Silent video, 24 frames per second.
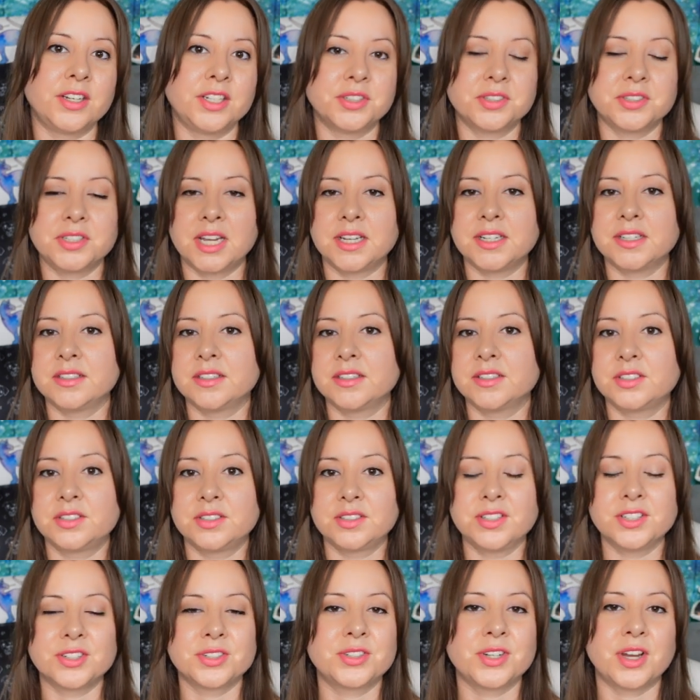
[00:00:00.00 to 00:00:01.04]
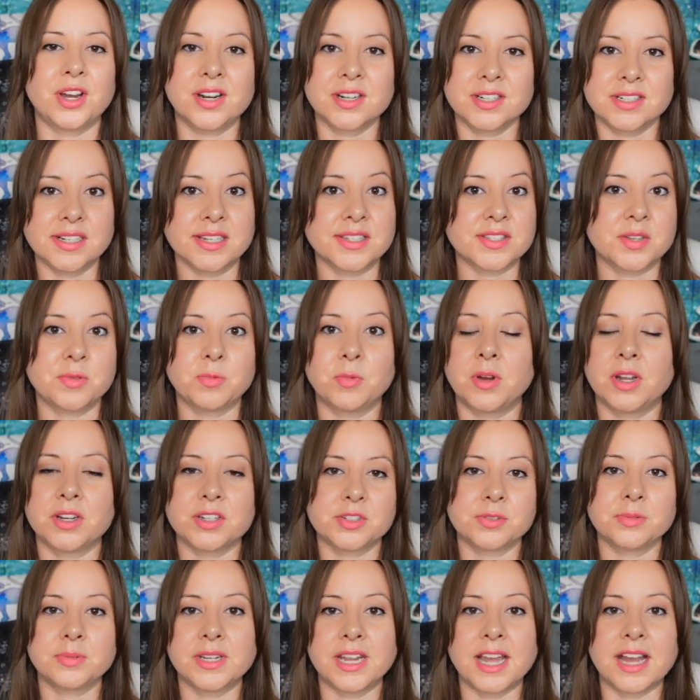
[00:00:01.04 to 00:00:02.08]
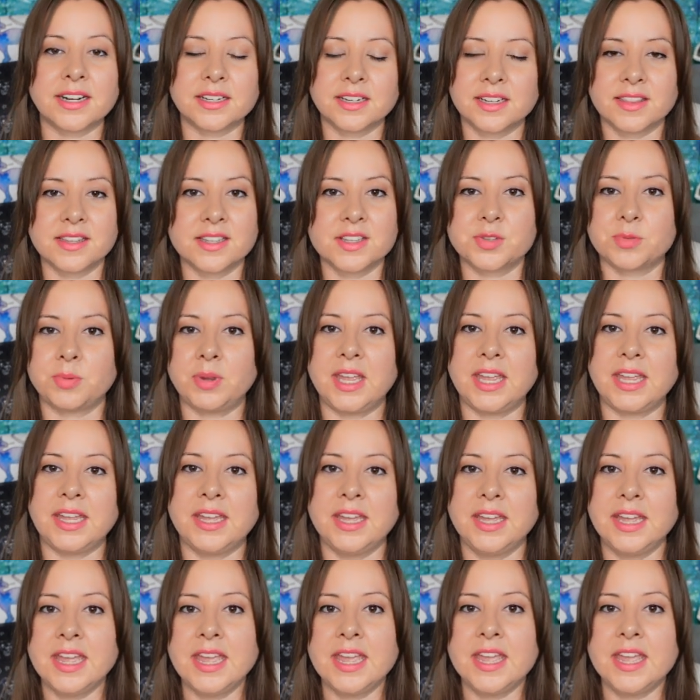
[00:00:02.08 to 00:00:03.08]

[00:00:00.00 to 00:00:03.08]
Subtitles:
Your dog doesn't want to react this way.